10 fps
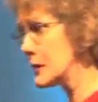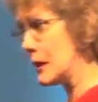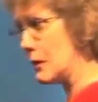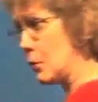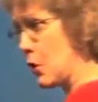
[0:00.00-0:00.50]

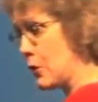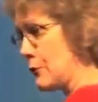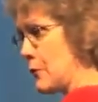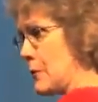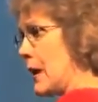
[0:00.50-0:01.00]
getting the
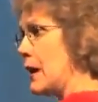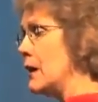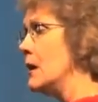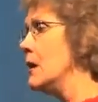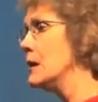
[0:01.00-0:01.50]
water from
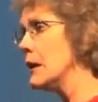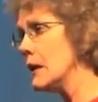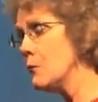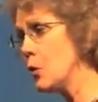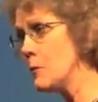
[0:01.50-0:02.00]
that,
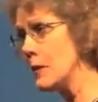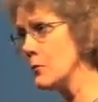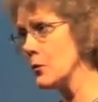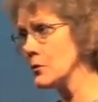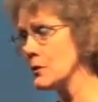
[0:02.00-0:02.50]
getting more
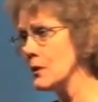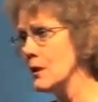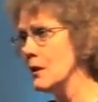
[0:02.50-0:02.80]
minerals.